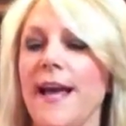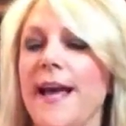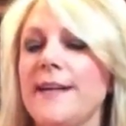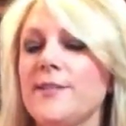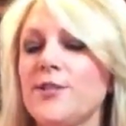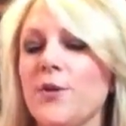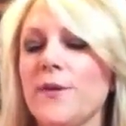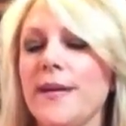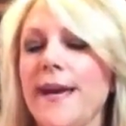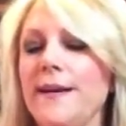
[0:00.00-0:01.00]
And so
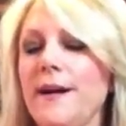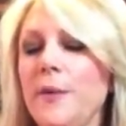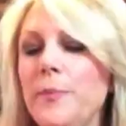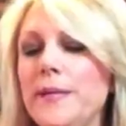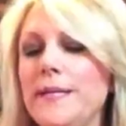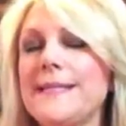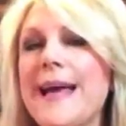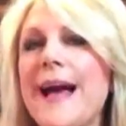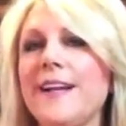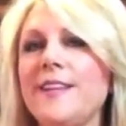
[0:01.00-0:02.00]
the cake companies
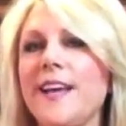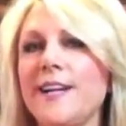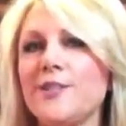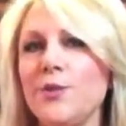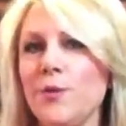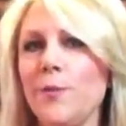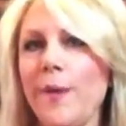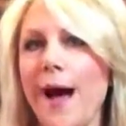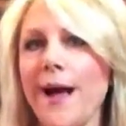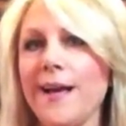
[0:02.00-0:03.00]
added that to the
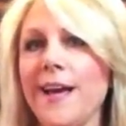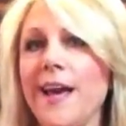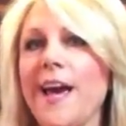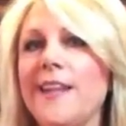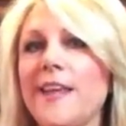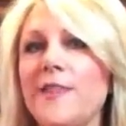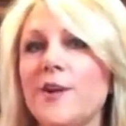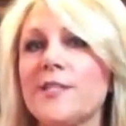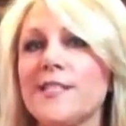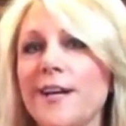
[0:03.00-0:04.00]
back, and then their
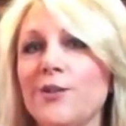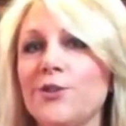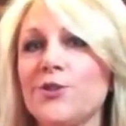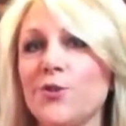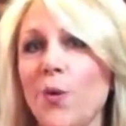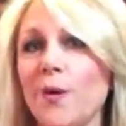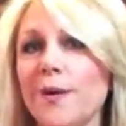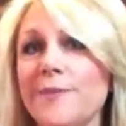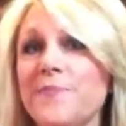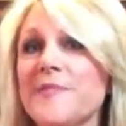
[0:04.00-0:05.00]
sales soared.
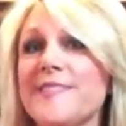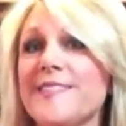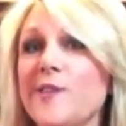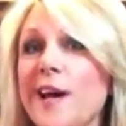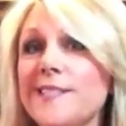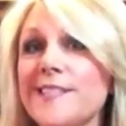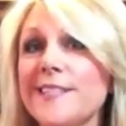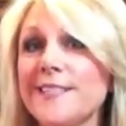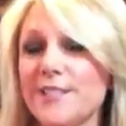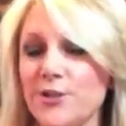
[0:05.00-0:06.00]
So that's a
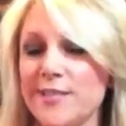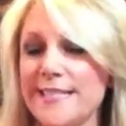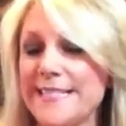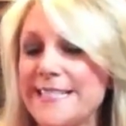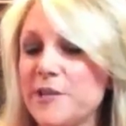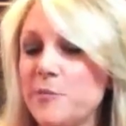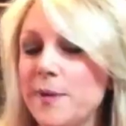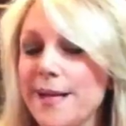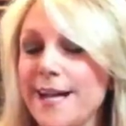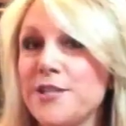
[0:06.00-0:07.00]
little interesting
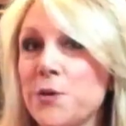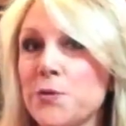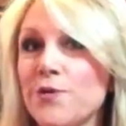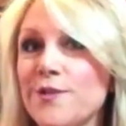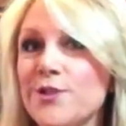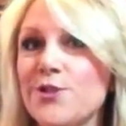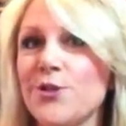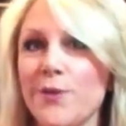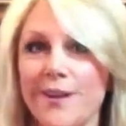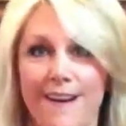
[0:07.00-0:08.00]
tidbit. I don't know if it's
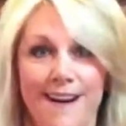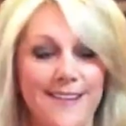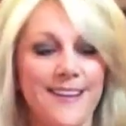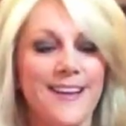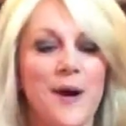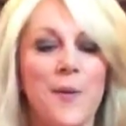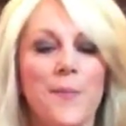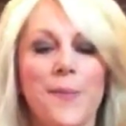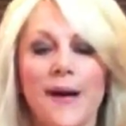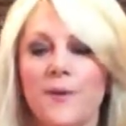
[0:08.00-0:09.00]
true or not.
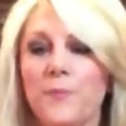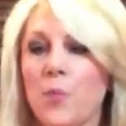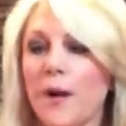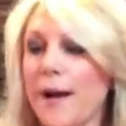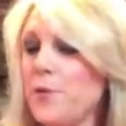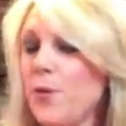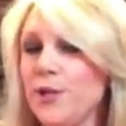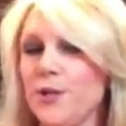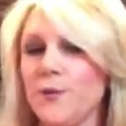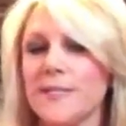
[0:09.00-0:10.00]
But what I'm going
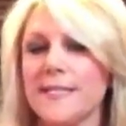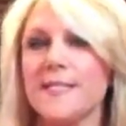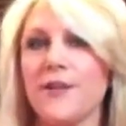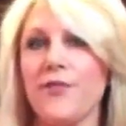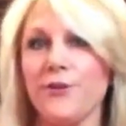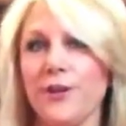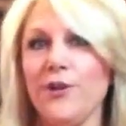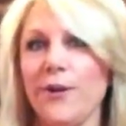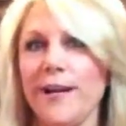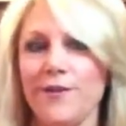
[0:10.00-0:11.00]
to use is a third
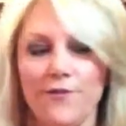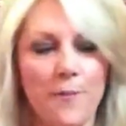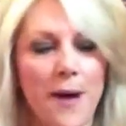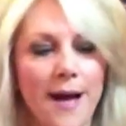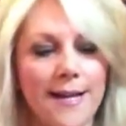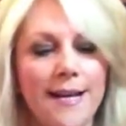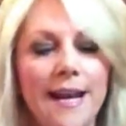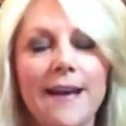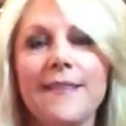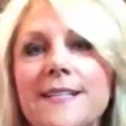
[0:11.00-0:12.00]
ingredient for mine,
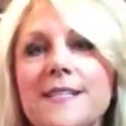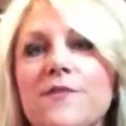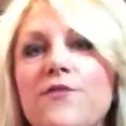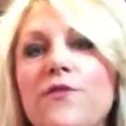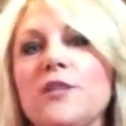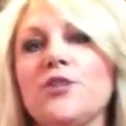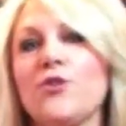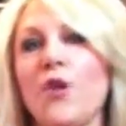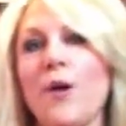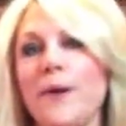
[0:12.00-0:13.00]
and some fresh
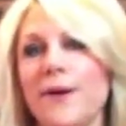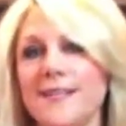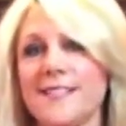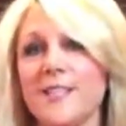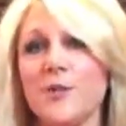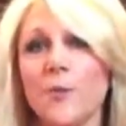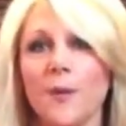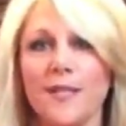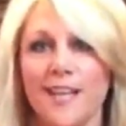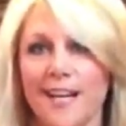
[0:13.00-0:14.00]
strawberries. These were
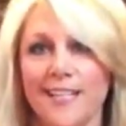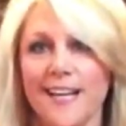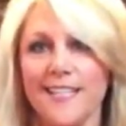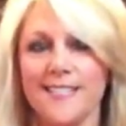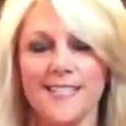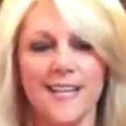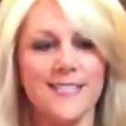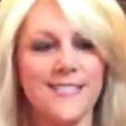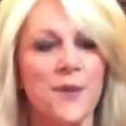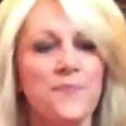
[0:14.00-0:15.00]
only 99
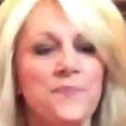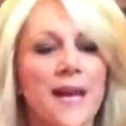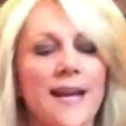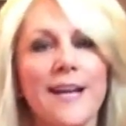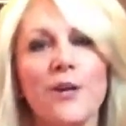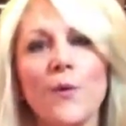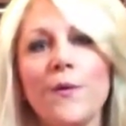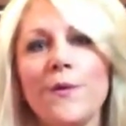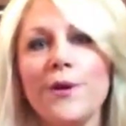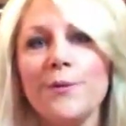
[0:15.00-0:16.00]
cents, and I know
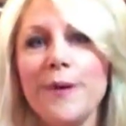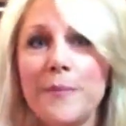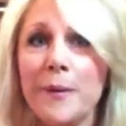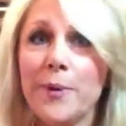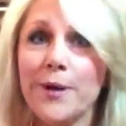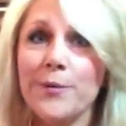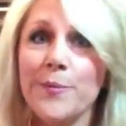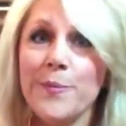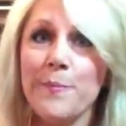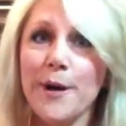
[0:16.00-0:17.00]
that they're going to make my
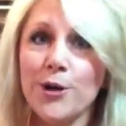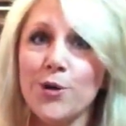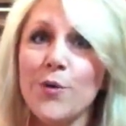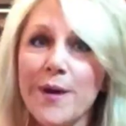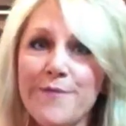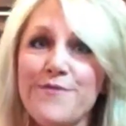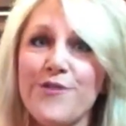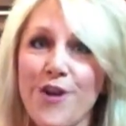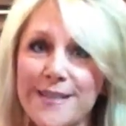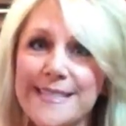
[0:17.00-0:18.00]
buttercream
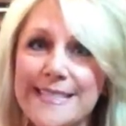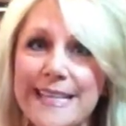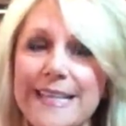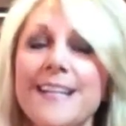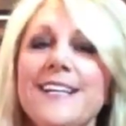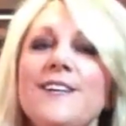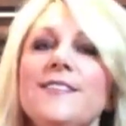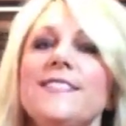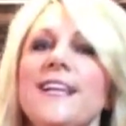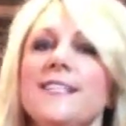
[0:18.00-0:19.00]
frosting
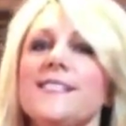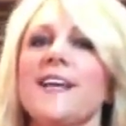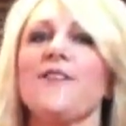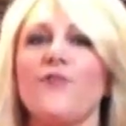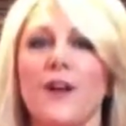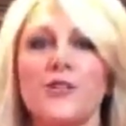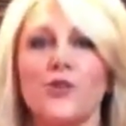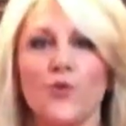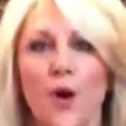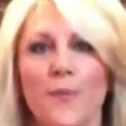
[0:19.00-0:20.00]
taste like fresh
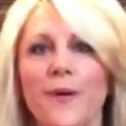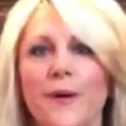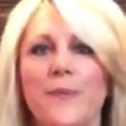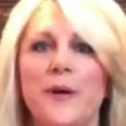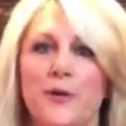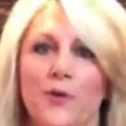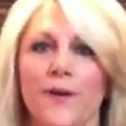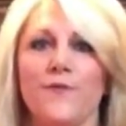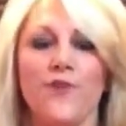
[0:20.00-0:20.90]
strawberry buttercream